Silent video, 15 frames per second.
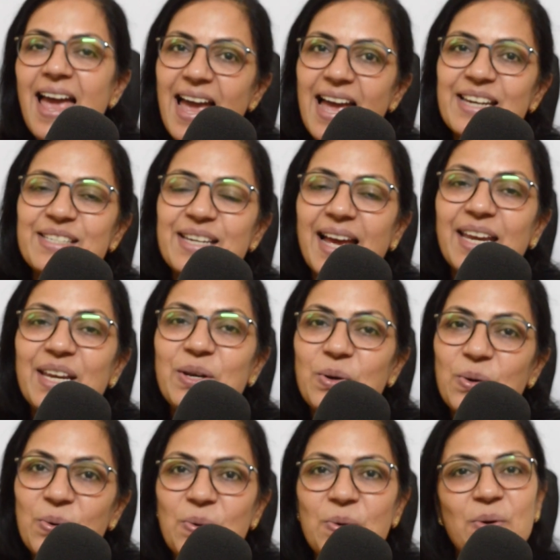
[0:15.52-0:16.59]
and I
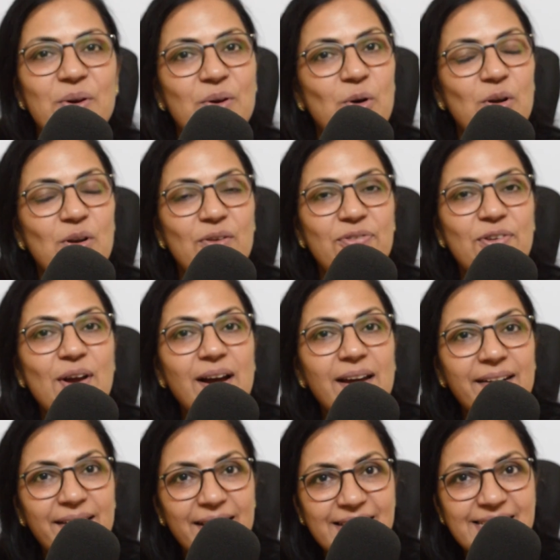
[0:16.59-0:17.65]
know all of you
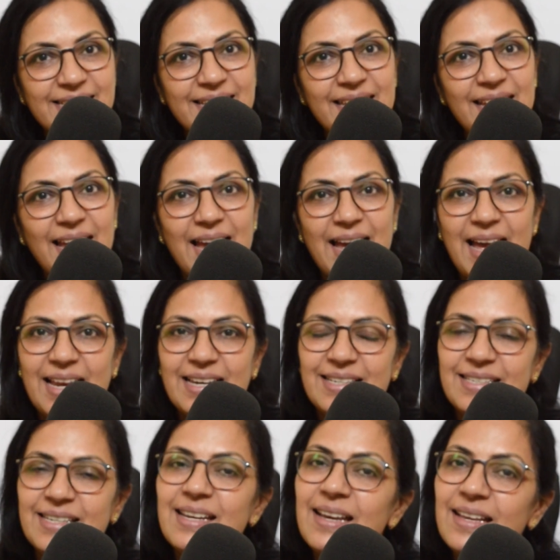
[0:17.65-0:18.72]
are ready
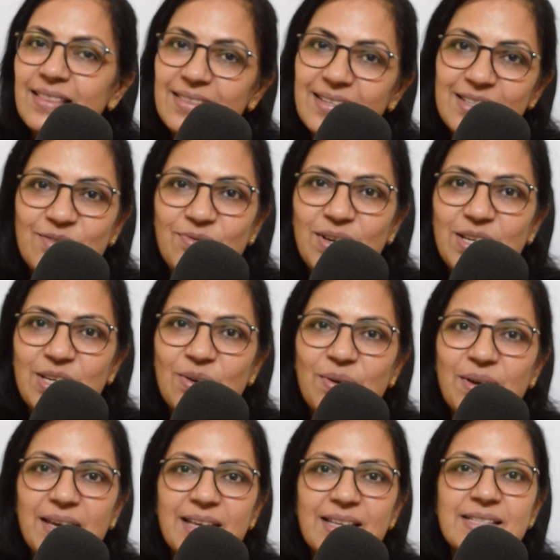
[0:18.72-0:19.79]
and this video
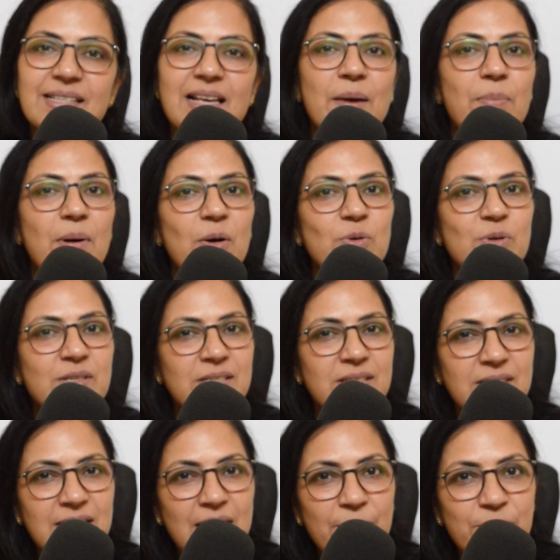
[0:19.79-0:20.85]
is about
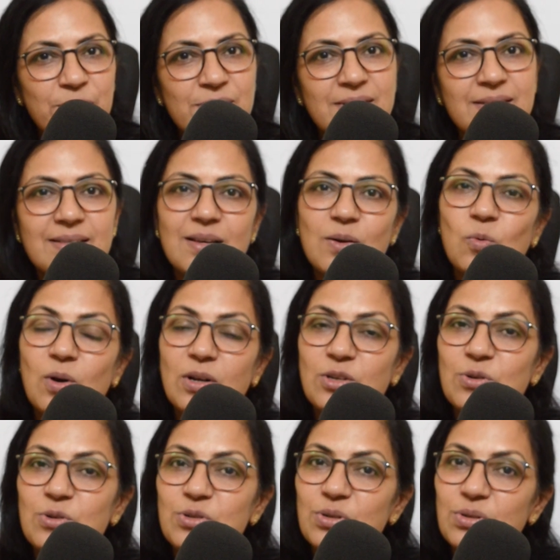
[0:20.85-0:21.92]
tips, what
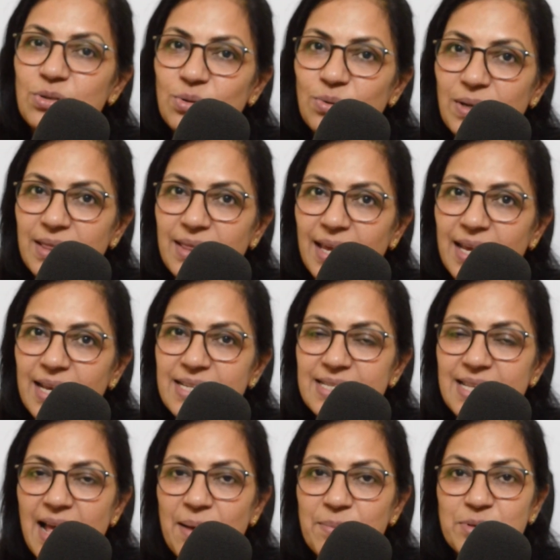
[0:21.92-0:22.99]
you should do in the
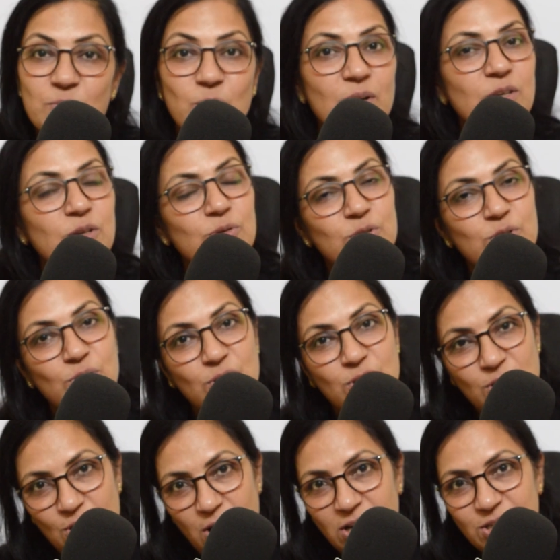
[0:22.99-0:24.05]
exams, what you should
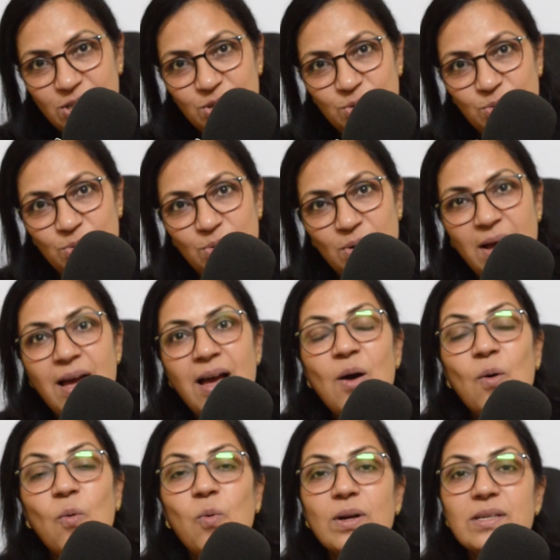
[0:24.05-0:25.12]
not do,
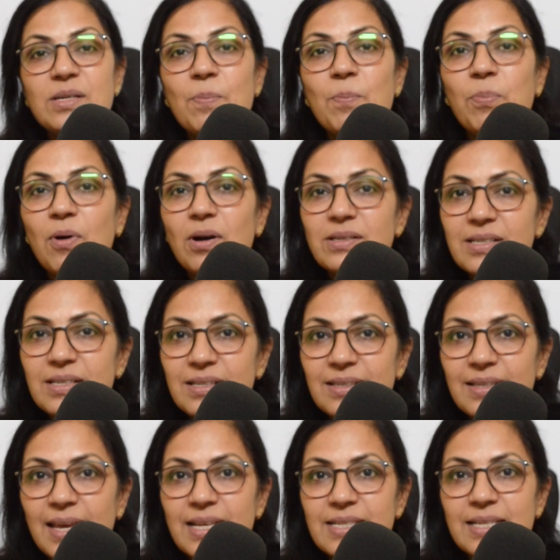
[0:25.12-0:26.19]
what important
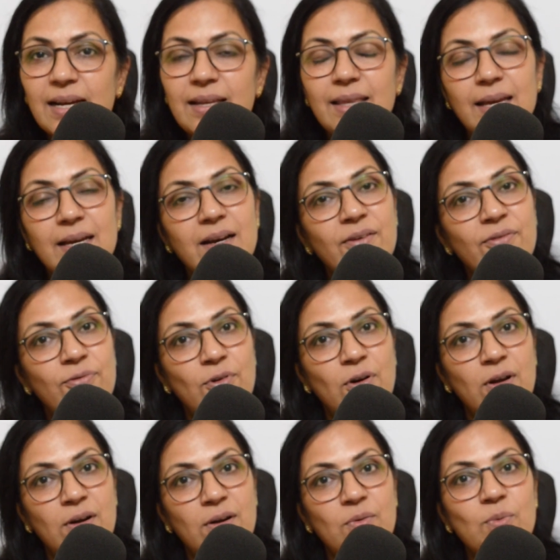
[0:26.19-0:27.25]
things are there
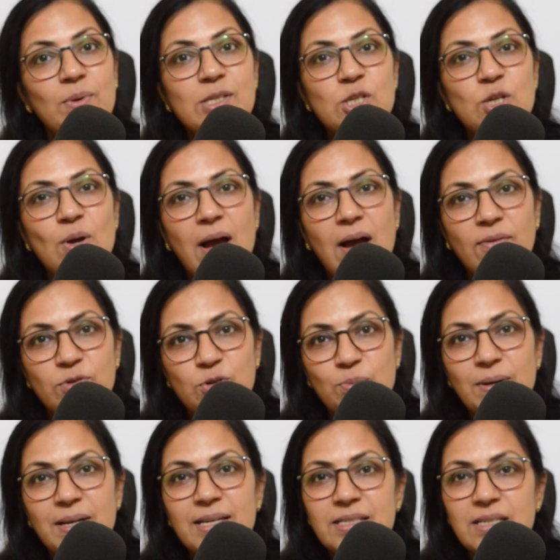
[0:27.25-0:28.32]
for which you have to
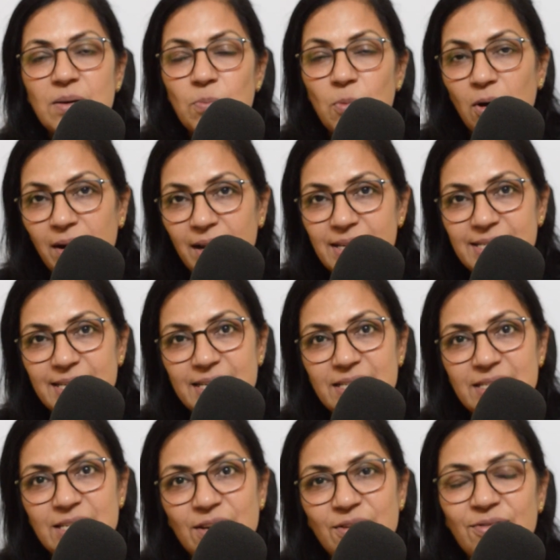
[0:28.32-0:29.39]
be little more
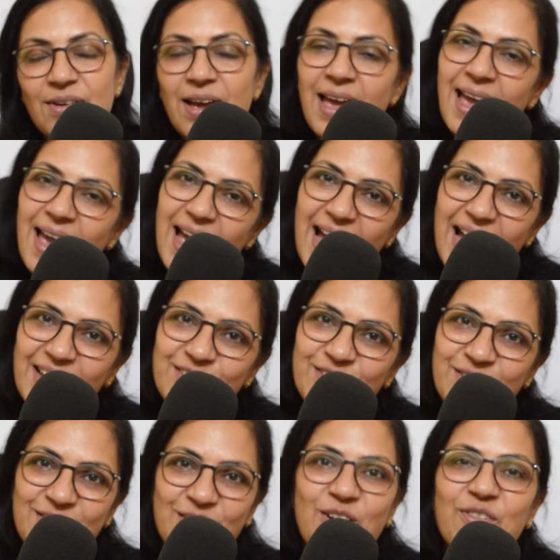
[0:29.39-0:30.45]
attentive, and
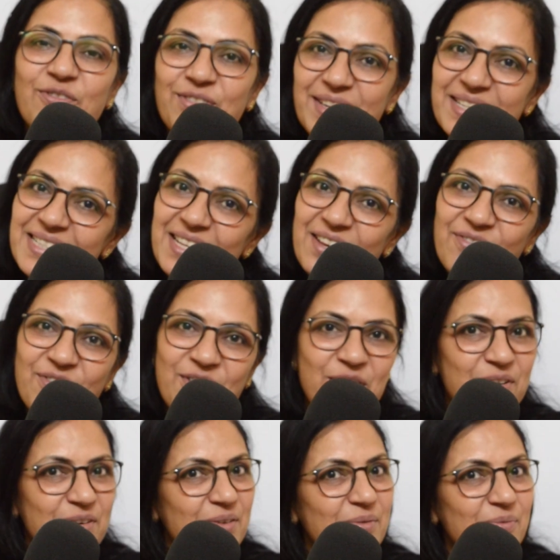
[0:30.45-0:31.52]
obviously
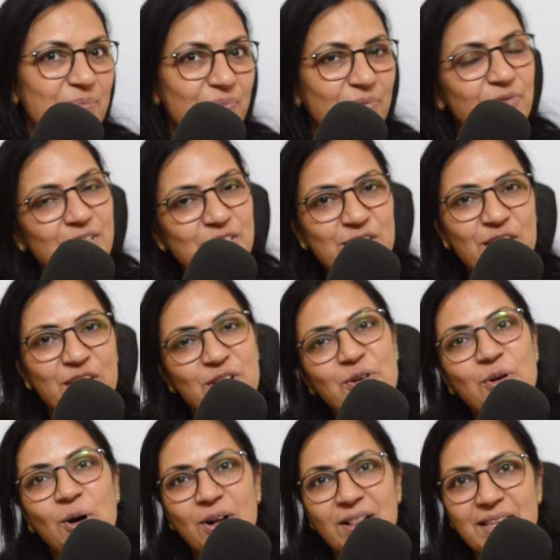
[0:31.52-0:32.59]
for wishing
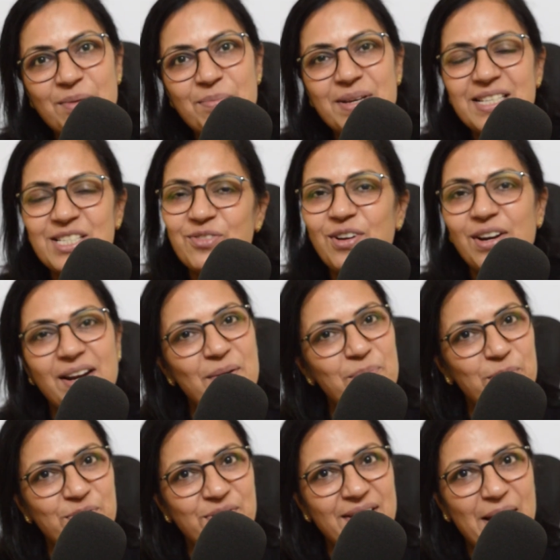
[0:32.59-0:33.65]
you all the best for
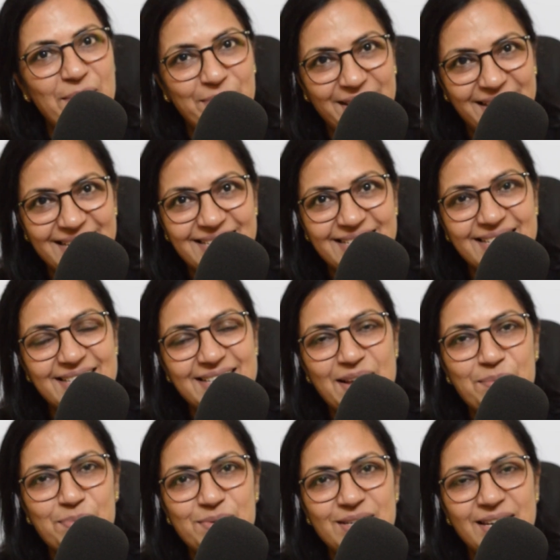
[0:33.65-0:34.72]
computer application
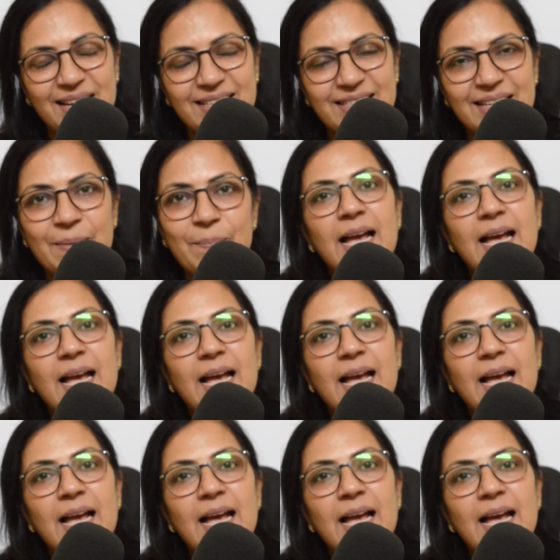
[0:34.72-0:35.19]
subject.